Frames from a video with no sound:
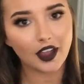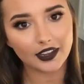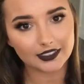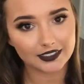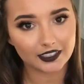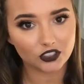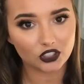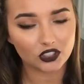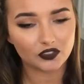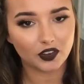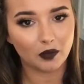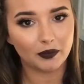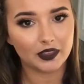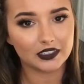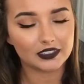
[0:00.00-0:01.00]
I did just
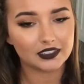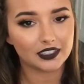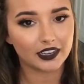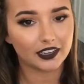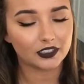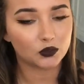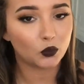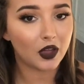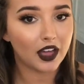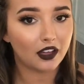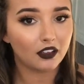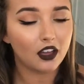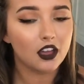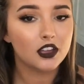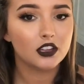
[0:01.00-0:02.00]
film this today as well,